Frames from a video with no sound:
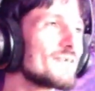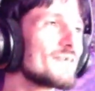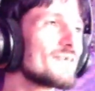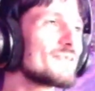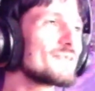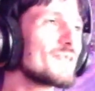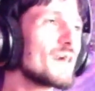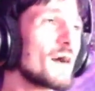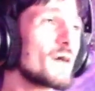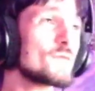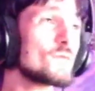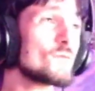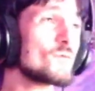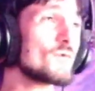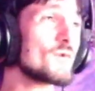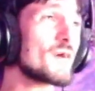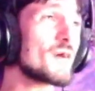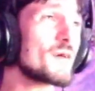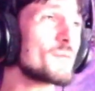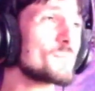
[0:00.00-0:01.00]
No, you
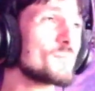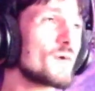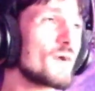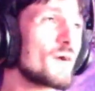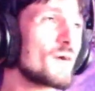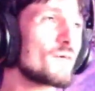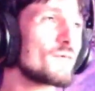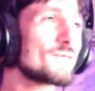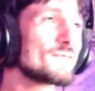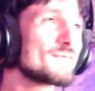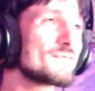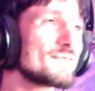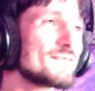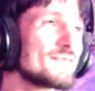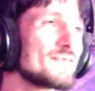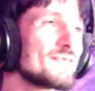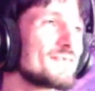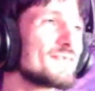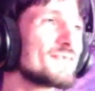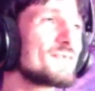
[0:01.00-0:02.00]
good, bro.
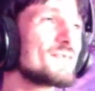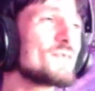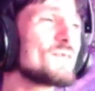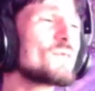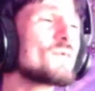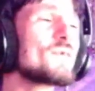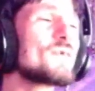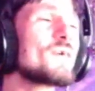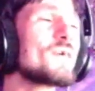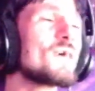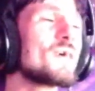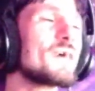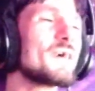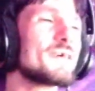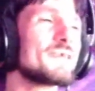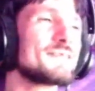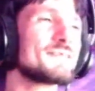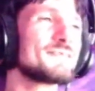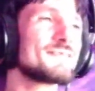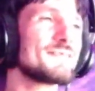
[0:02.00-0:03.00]
You
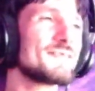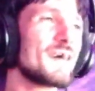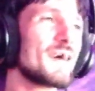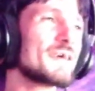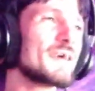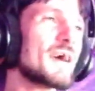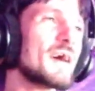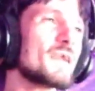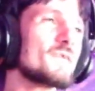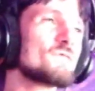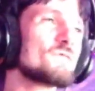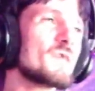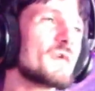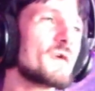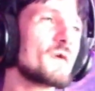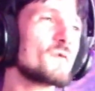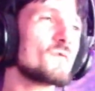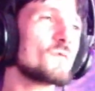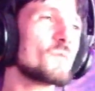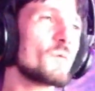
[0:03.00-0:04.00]
good. I kind of
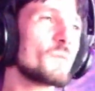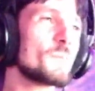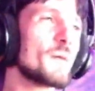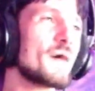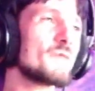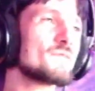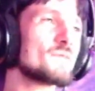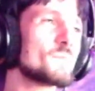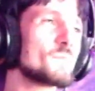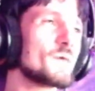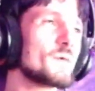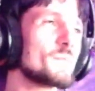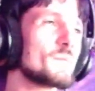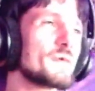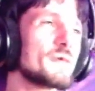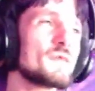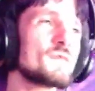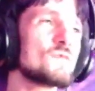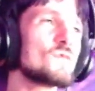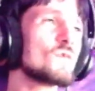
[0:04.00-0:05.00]
figured you were messing with
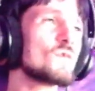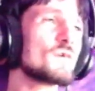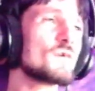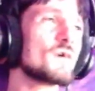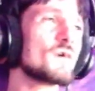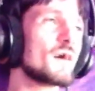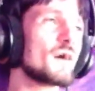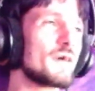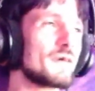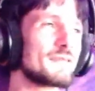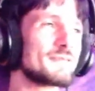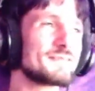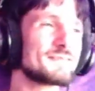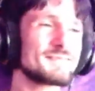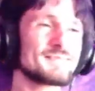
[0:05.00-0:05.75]
me. You're good.